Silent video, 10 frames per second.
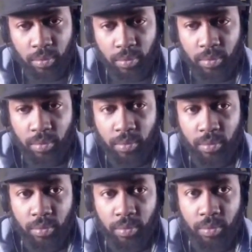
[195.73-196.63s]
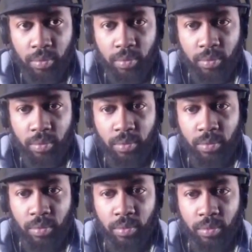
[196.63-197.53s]

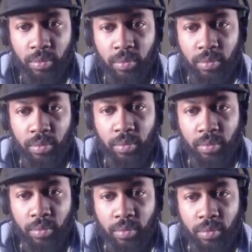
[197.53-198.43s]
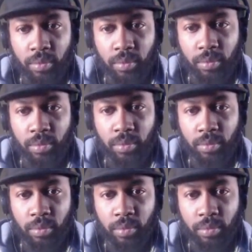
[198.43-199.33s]

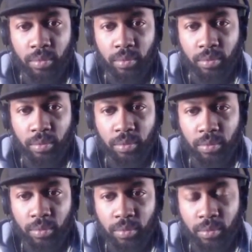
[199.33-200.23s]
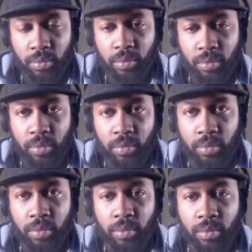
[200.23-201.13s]

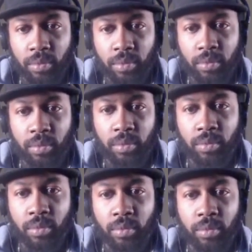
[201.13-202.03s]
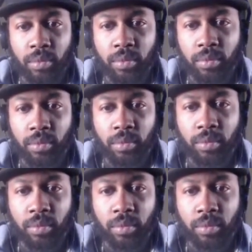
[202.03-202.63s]
[no speech]